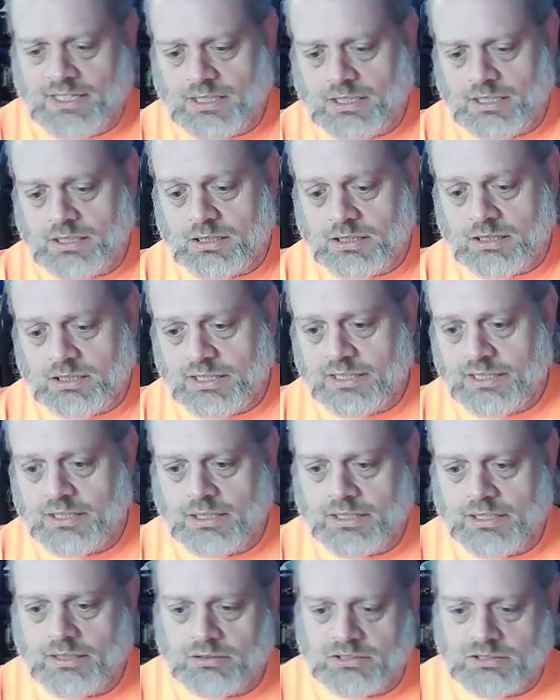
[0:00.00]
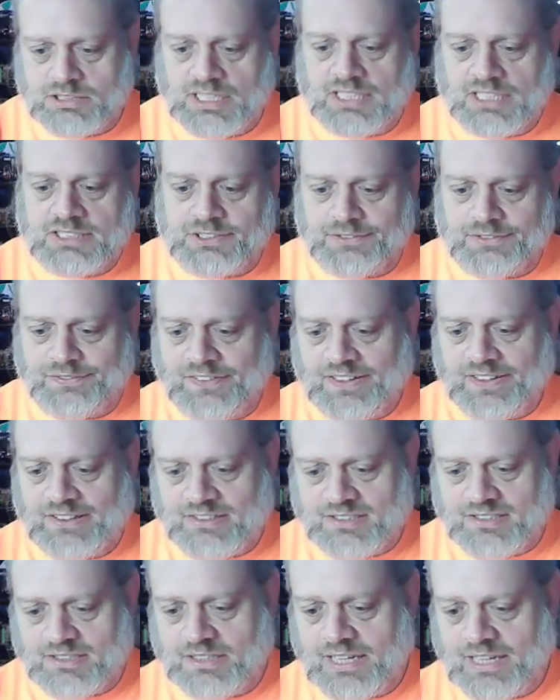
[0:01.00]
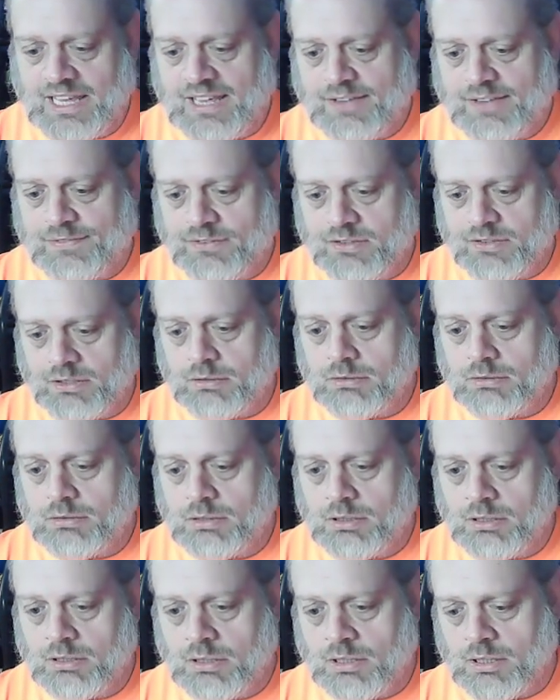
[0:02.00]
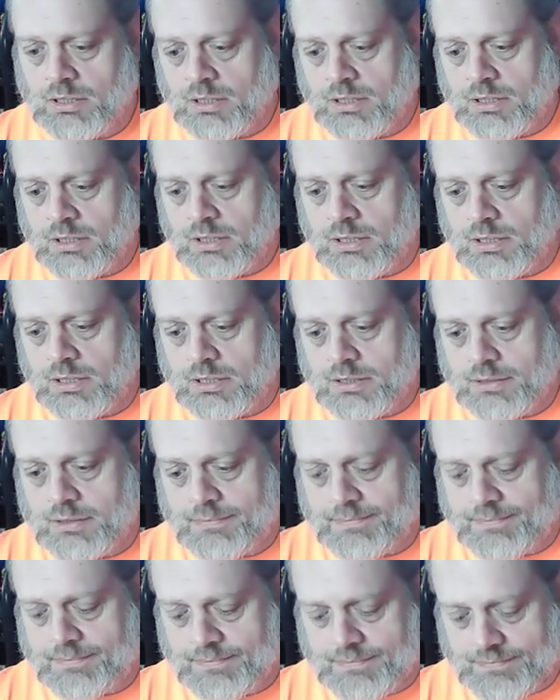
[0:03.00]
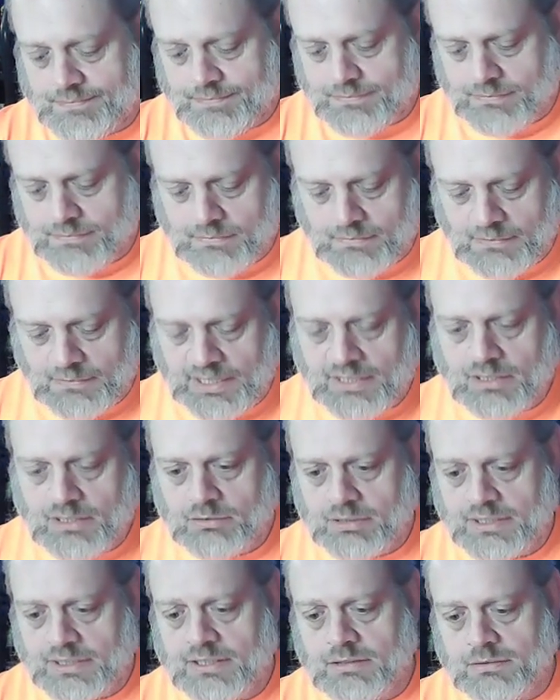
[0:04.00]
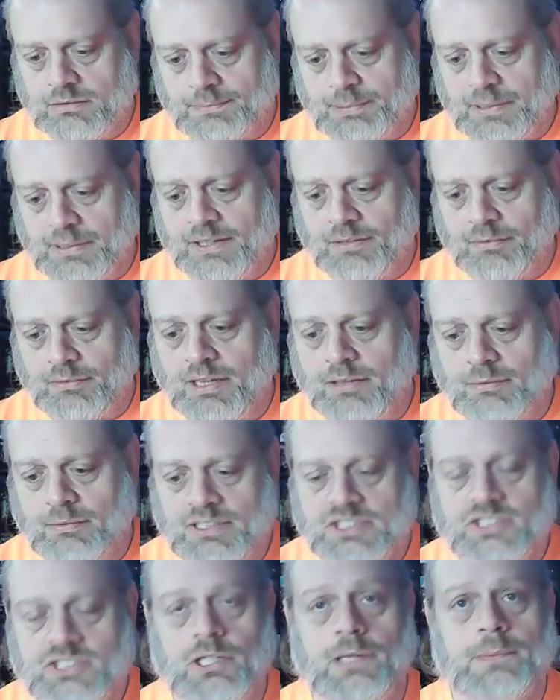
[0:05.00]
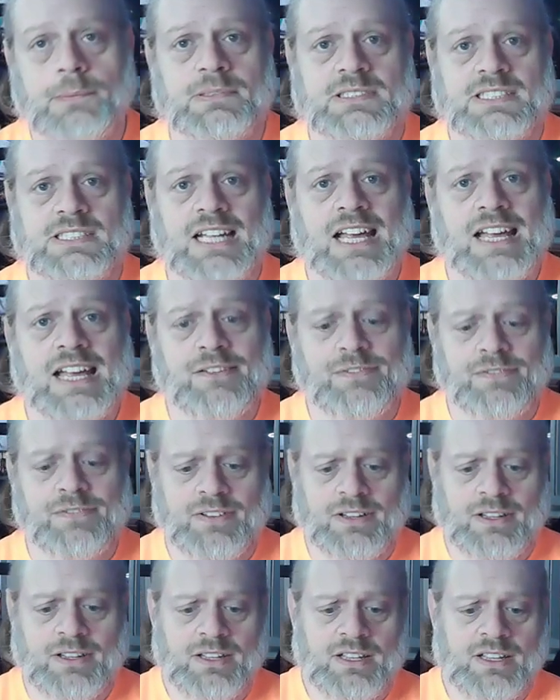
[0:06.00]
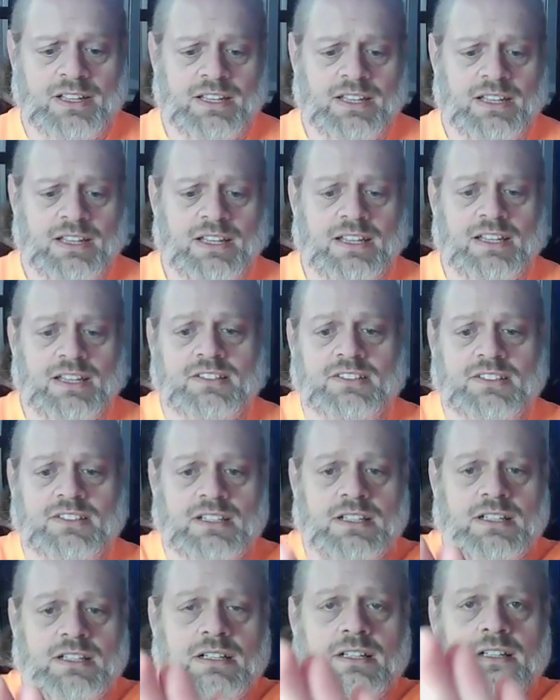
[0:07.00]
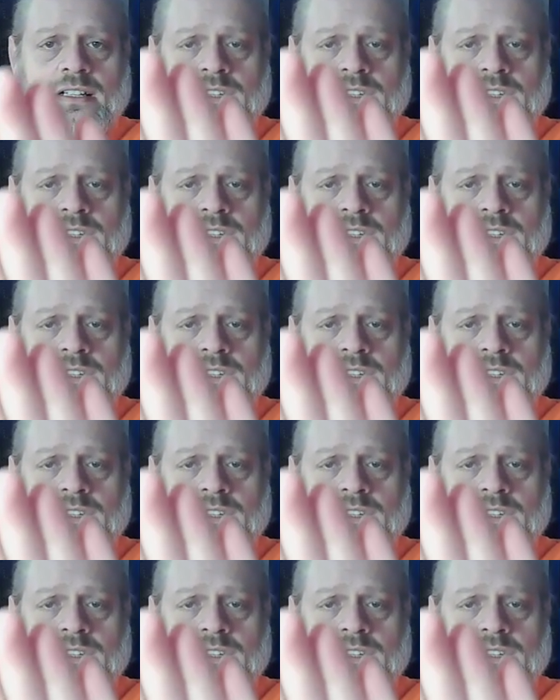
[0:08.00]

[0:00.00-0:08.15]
uh, it, it'll slice your face in half. So um, he don't he don't play around when he sharpens a knife. It's uh,